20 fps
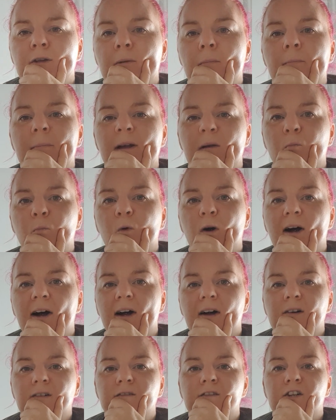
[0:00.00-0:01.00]

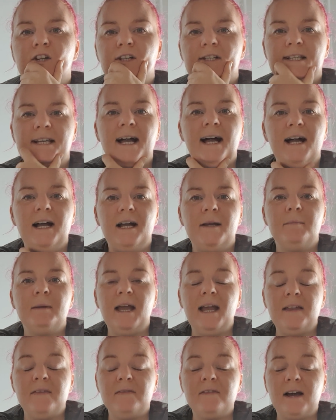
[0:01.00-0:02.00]
memoir of her time
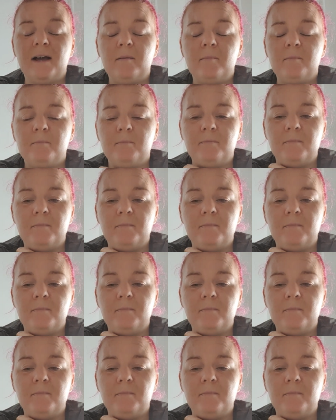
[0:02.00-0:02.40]
in that